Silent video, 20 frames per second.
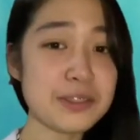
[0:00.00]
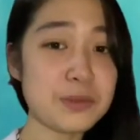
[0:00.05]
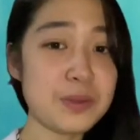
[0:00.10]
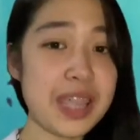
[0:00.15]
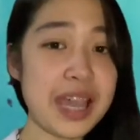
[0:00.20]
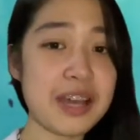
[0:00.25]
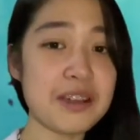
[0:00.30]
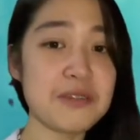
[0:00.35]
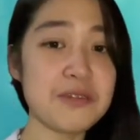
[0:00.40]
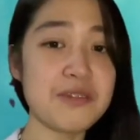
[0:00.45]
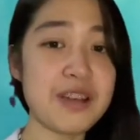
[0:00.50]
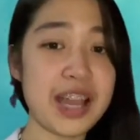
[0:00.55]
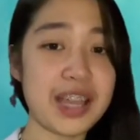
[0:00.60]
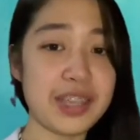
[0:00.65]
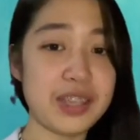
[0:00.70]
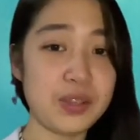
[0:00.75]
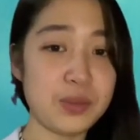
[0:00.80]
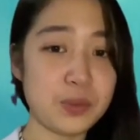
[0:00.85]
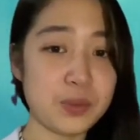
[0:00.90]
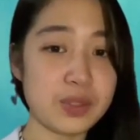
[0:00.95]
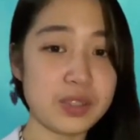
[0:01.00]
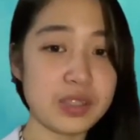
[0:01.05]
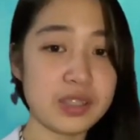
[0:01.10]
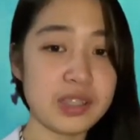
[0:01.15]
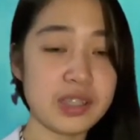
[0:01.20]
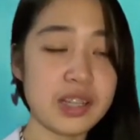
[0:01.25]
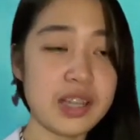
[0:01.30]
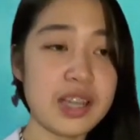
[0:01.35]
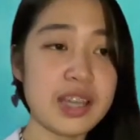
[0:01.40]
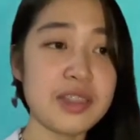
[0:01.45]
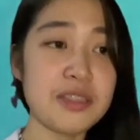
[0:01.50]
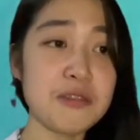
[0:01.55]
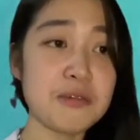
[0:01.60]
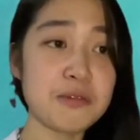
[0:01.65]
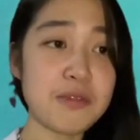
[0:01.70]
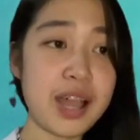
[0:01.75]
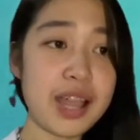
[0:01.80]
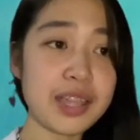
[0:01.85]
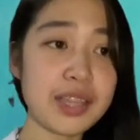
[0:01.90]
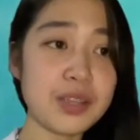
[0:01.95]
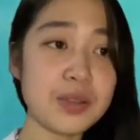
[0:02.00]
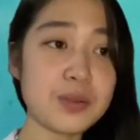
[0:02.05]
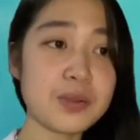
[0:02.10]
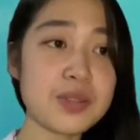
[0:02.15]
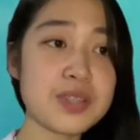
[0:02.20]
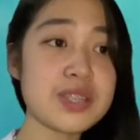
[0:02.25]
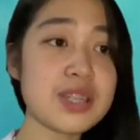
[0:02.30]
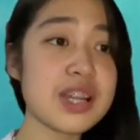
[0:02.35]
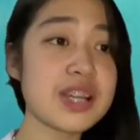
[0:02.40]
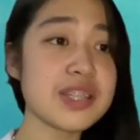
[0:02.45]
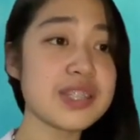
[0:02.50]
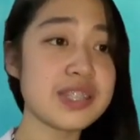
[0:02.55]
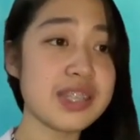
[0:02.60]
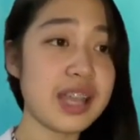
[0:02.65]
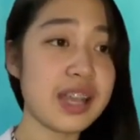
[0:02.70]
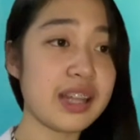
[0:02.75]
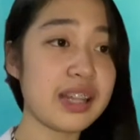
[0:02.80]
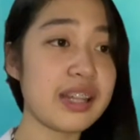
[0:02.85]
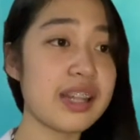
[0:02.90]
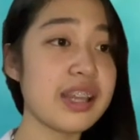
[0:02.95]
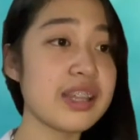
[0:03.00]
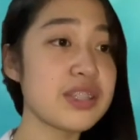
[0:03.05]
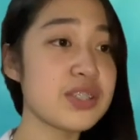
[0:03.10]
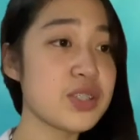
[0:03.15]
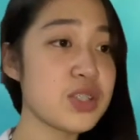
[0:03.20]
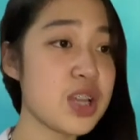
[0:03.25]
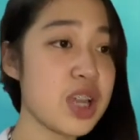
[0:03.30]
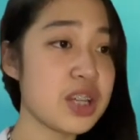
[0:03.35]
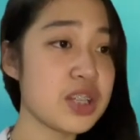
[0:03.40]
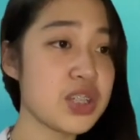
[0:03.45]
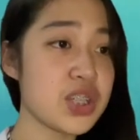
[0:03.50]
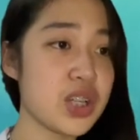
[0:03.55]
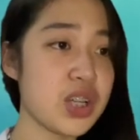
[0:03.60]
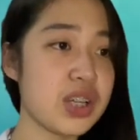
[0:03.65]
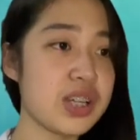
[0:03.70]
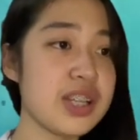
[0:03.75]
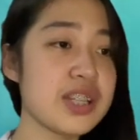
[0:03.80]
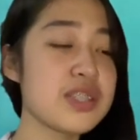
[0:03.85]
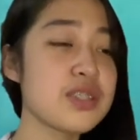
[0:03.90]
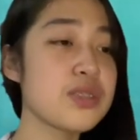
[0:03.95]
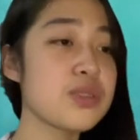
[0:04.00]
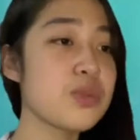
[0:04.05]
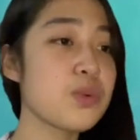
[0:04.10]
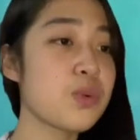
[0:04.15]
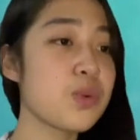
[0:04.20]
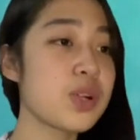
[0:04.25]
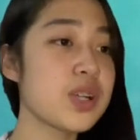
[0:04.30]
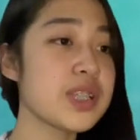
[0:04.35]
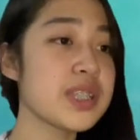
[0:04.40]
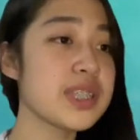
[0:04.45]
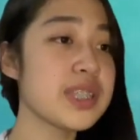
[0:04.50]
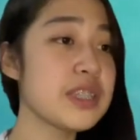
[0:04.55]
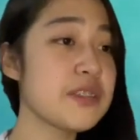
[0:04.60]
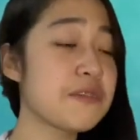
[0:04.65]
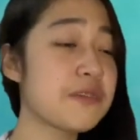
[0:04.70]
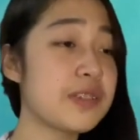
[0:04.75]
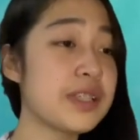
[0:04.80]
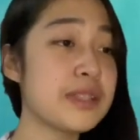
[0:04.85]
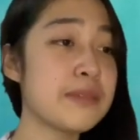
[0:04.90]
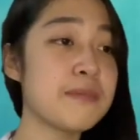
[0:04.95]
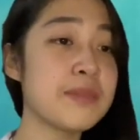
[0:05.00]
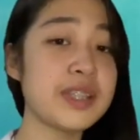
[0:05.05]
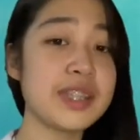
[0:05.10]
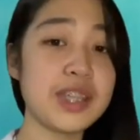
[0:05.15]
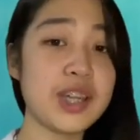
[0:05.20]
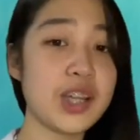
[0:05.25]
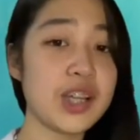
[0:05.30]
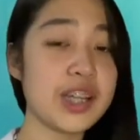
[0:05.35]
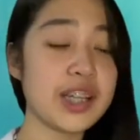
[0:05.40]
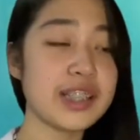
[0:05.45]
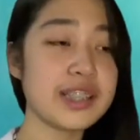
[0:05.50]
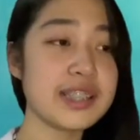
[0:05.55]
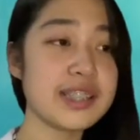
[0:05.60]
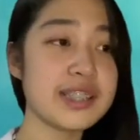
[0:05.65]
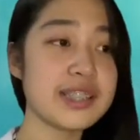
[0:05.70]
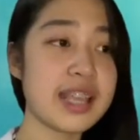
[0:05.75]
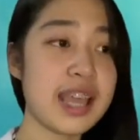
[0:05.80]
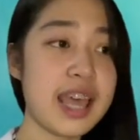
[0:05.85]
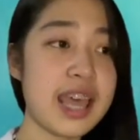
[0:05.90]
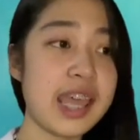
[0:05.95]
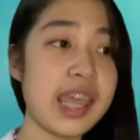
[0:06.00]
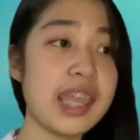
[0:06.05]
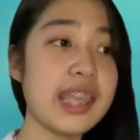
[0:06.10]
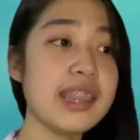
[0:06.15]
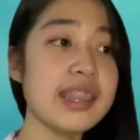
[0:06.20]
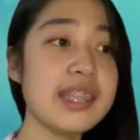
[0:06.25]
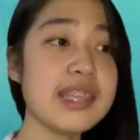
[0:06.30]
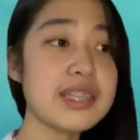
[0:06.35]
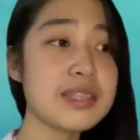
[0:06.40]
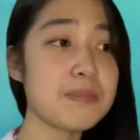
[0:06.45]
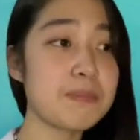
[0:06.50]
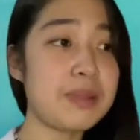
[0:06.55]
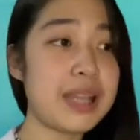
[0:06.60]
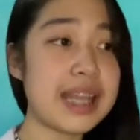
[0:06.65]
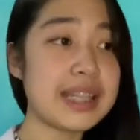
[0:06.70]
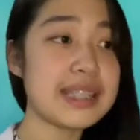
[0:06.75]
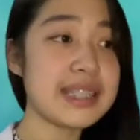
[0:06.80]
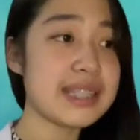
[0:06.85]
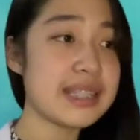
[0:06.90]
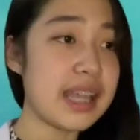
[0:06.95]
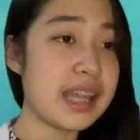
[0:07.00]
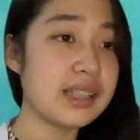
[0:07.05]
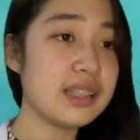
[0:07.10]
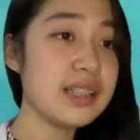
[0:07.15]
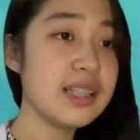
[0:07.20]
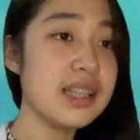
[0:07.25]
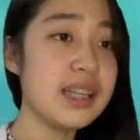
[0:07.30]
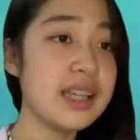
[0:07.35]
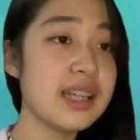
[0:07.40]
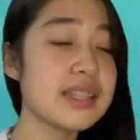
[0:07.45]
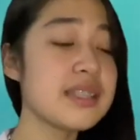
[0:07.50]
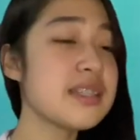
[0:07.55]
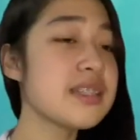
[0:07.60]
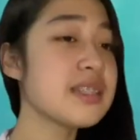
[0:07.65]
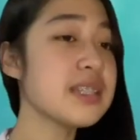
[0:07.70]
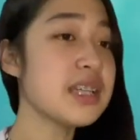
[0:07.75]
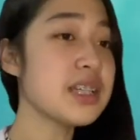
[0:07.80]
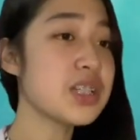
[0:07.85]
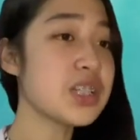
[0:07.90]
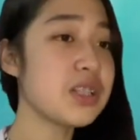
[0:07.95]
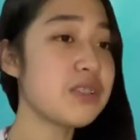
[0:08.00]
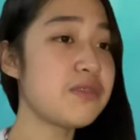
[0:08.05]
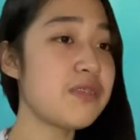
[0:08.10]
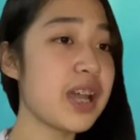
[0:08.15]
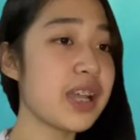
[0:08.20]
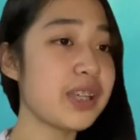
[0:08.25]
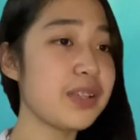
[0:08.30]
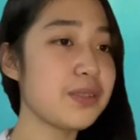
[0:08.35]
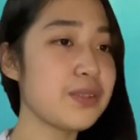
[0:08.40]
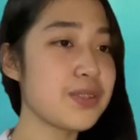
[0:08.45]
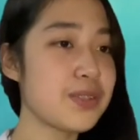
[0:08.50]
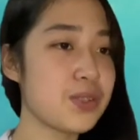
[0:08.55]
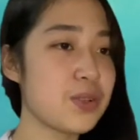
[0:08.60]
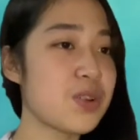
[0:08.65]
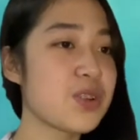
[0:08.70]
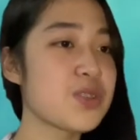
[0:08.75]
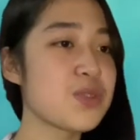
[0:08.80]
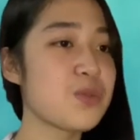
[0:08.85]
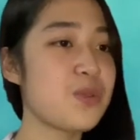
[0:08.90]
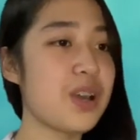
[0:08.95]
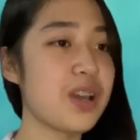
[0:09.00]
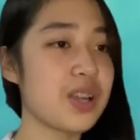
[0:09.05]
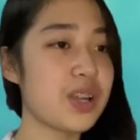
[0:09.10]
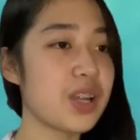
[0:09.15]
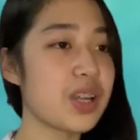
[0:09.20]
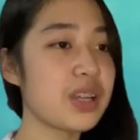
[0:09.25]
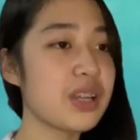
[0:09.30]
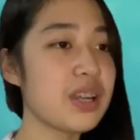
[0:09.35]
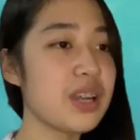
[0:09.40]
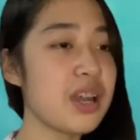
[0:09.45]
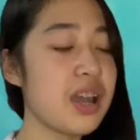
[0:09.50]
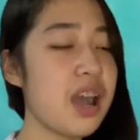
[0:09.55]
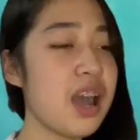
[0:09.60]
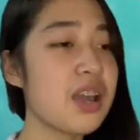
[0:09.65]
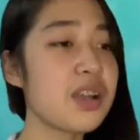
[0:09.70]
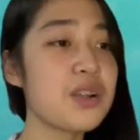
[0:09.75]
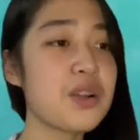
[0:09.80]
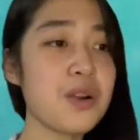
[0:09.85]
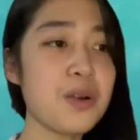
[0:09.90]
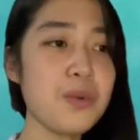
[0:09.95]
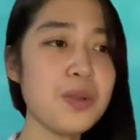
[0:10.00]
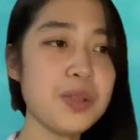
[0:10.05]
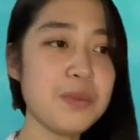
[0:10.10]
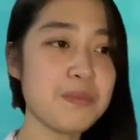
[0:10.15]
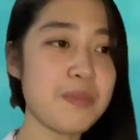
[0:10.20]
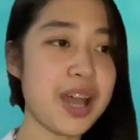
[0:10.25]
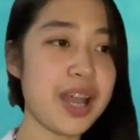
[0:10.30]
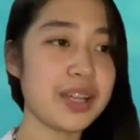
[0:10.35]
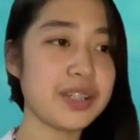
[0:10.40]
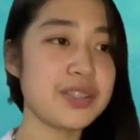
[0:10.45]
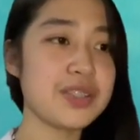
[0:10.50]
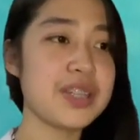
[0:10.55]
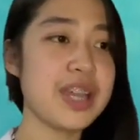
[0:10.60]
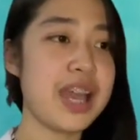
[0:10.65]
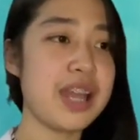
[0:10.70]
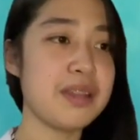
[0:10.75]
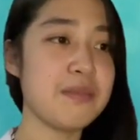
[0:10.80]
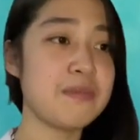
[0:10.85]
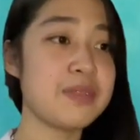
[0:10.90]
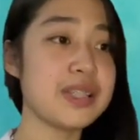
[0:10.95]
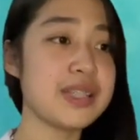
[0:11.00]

we have vacuole. The vacuoles are sac-like structure that stores different materials. In this plant cell, the central vacuole stores water. Going back to the animal